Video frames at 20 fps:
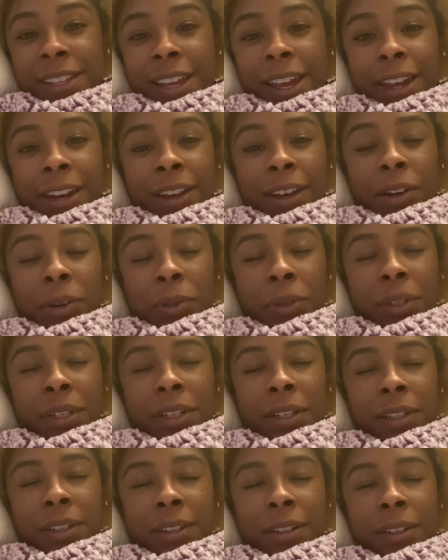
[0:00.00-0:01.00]
and I only
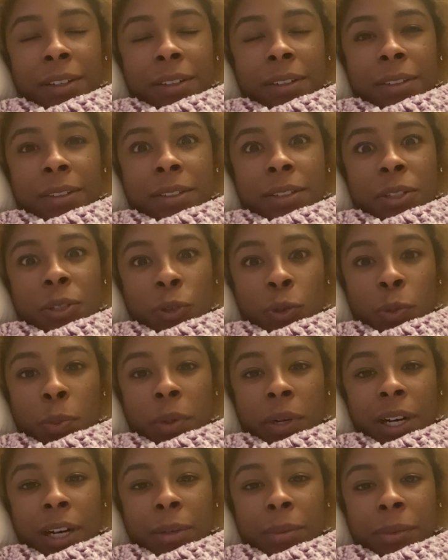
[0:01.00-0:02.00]
did two
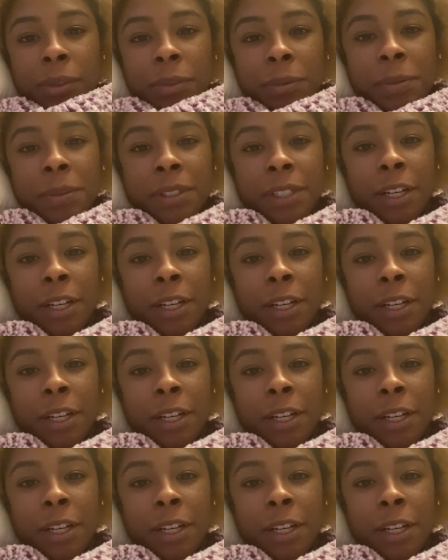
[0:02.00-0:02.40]
problems.